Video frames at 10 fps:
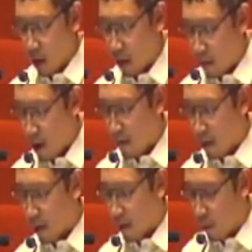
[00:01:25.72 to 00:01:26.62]
The
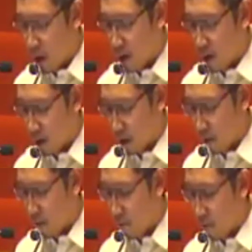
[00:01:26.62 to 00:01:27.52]
province prides
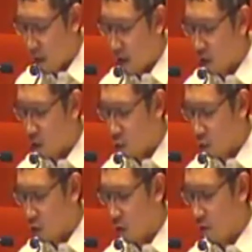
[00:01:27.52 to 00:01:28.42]
itself in its
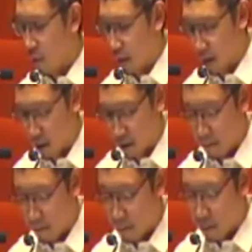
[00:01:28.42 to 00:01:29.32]
culture of
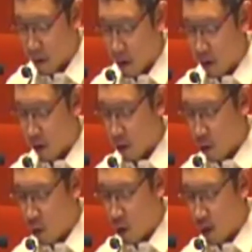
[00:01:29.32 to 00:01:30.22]
peace. The
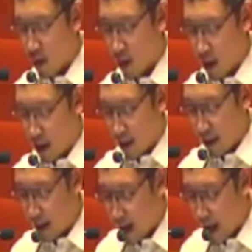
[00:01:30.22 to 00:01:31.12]
slogan,
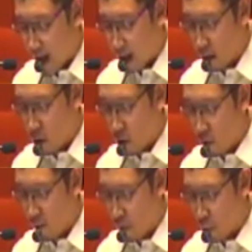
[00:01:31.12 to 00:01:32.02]
"The Land
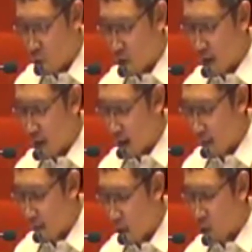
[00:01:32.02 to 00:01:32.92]
of Beauty
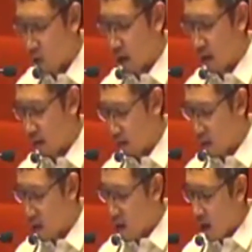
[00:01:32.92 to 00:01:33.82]
and Bounty,"
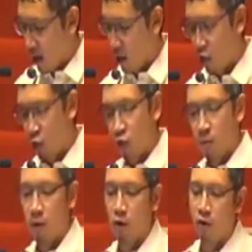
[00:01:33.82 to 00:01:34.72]
is
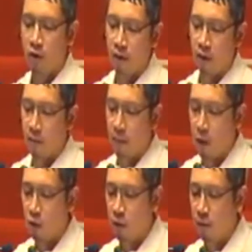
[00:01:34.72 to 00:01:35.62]
used because of its
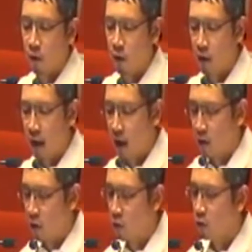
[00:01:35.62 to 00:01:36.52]
bountiful
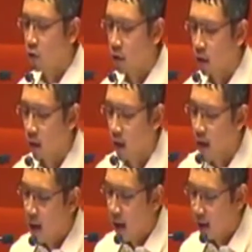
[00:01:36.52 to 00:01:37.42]
agriculture
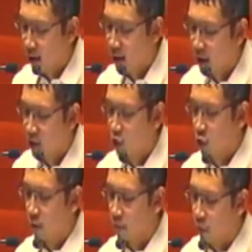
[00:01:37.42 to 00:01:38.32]
and the
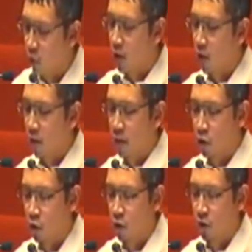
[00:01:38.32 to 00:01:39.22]
natural beauty of
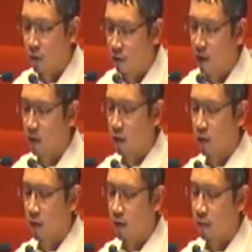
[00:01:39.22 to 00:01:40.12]
its tourist
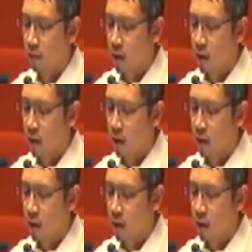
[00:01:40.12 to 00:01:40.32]
attractions.